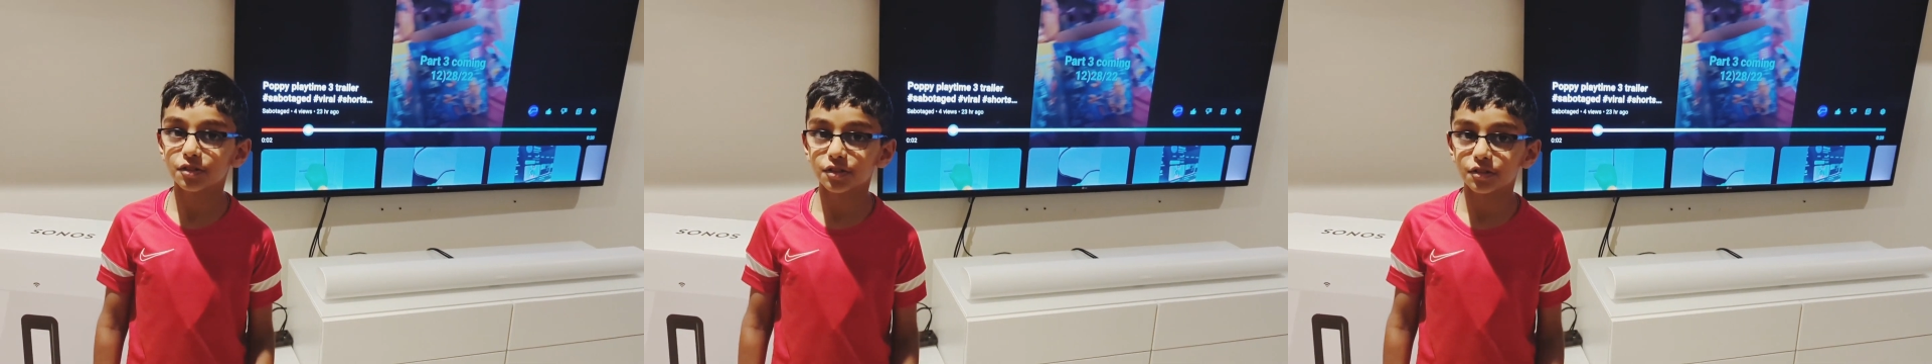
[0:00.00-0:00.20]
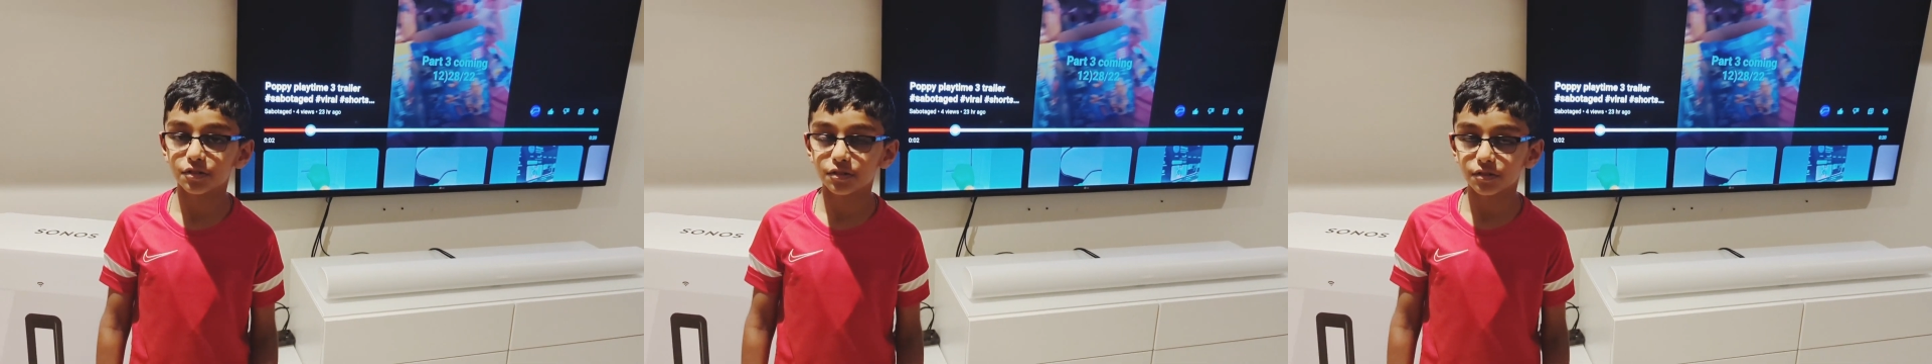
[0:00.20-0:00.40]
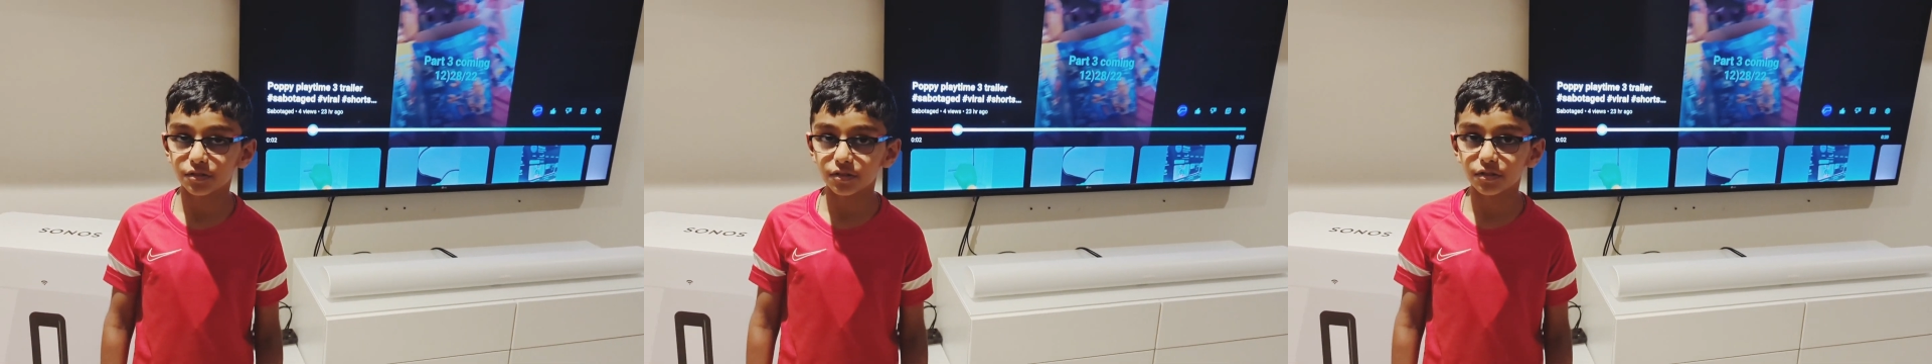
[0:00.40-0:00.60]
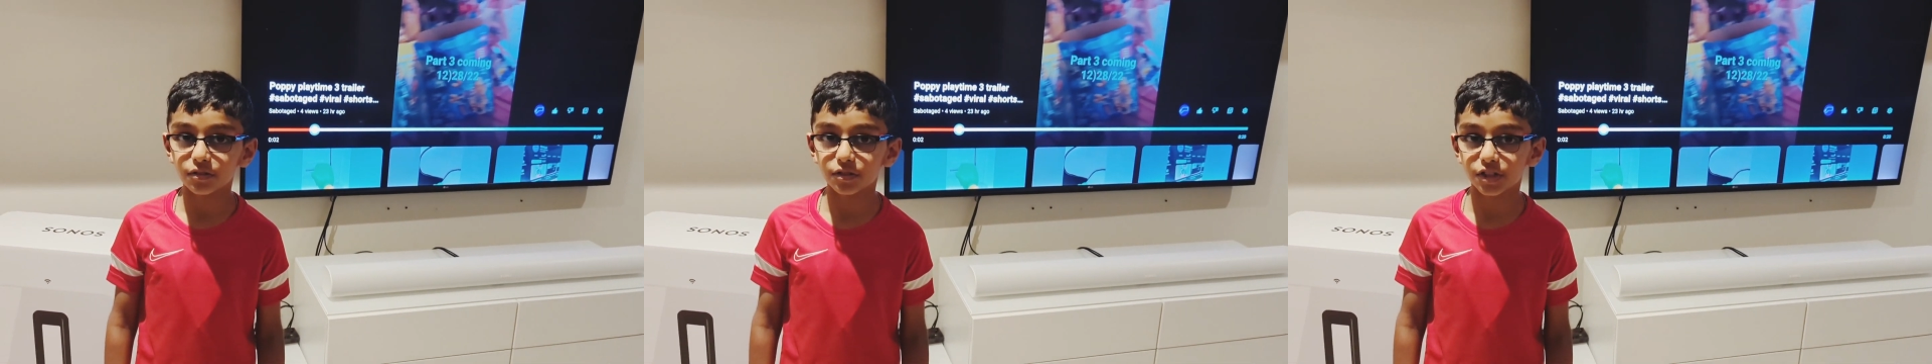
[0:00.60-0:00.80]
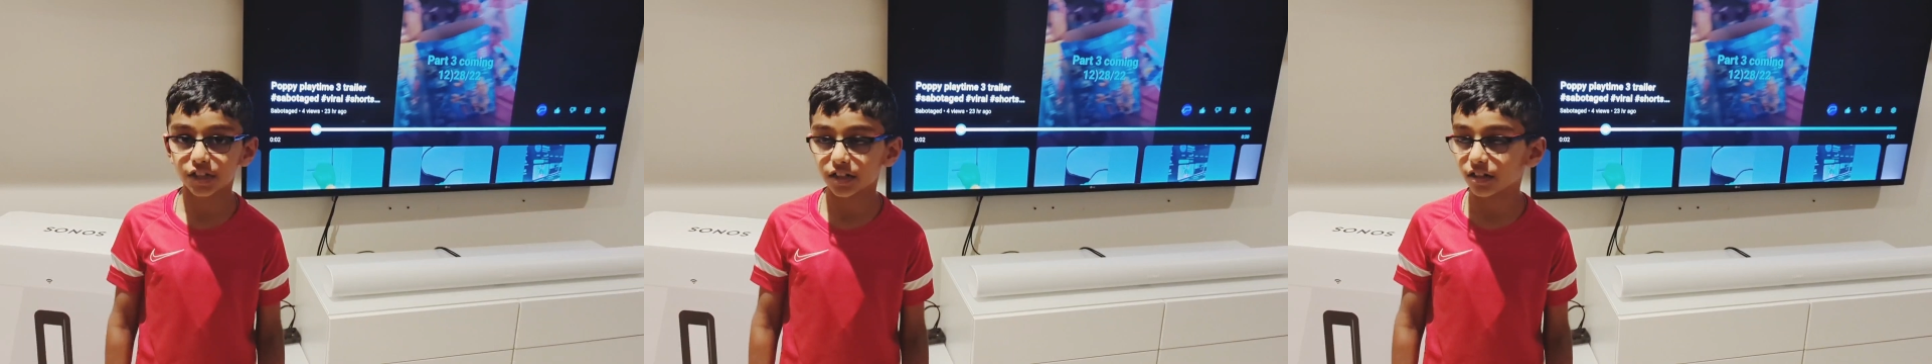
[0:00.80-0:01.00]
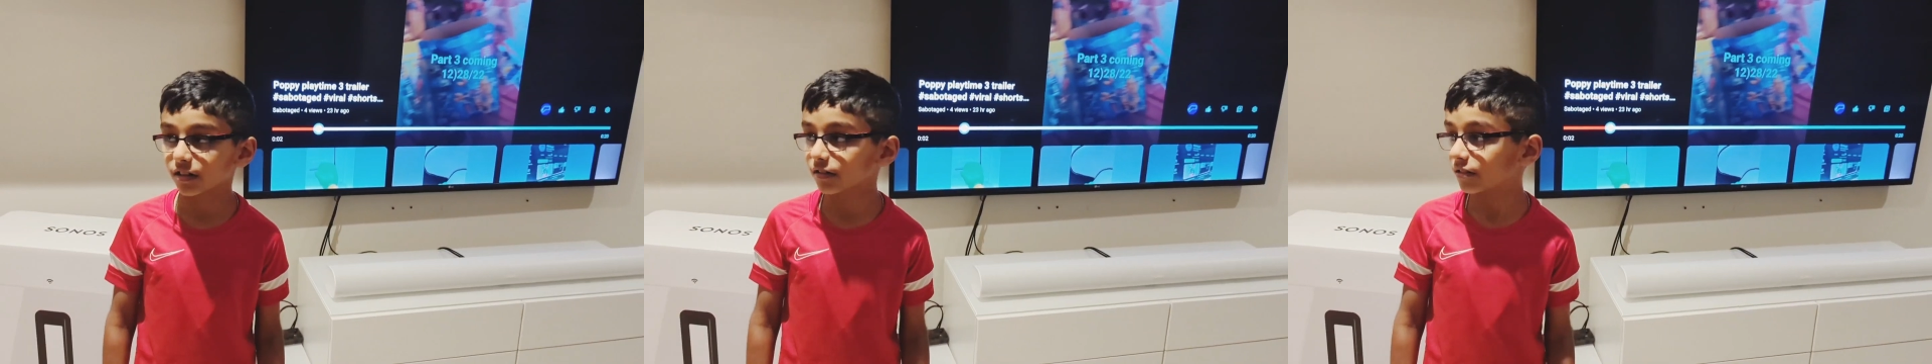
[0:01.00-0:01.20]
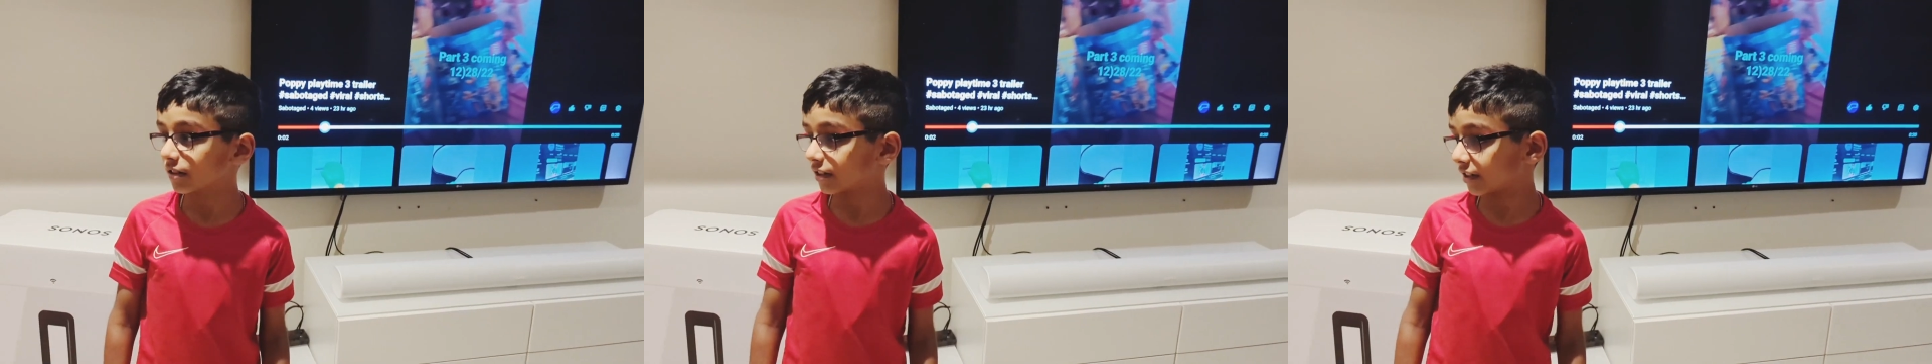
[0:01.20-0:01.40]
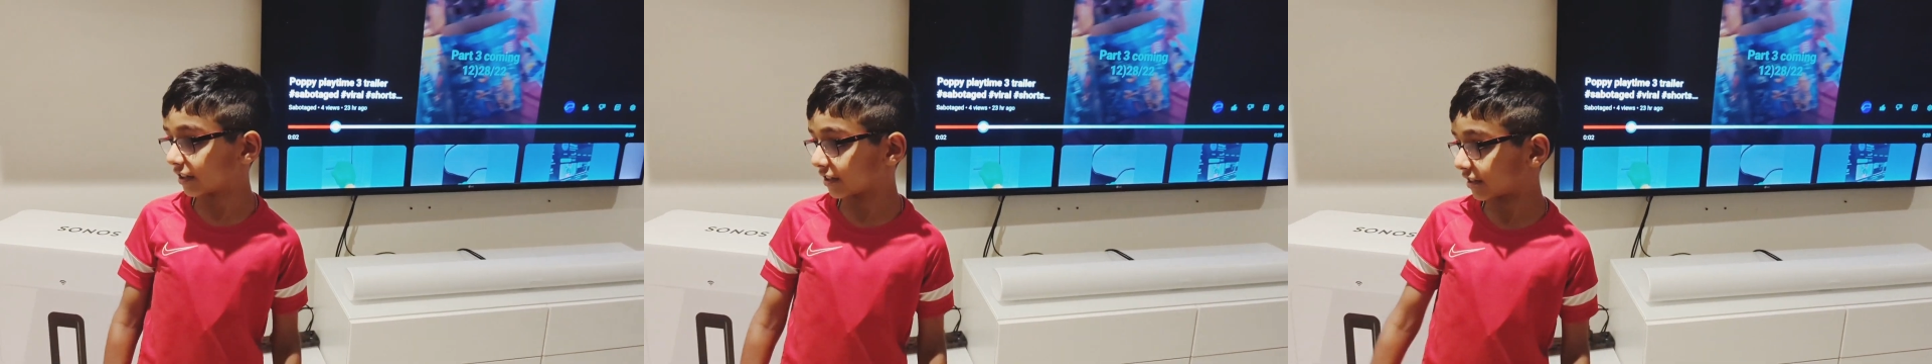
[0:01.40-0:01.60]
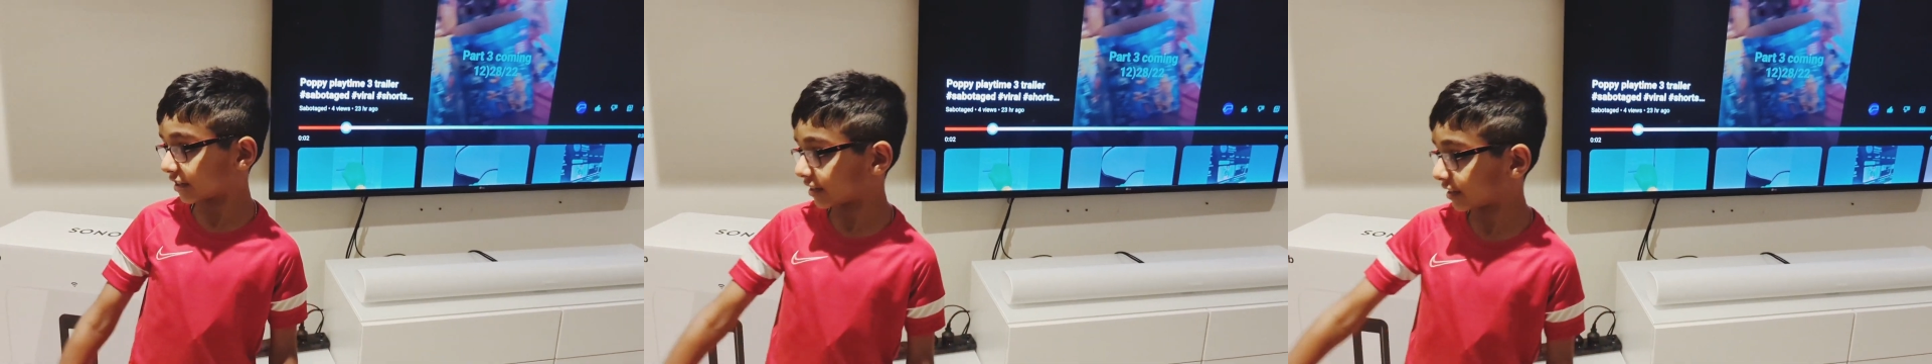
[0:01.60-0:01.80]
should go check out. Here's the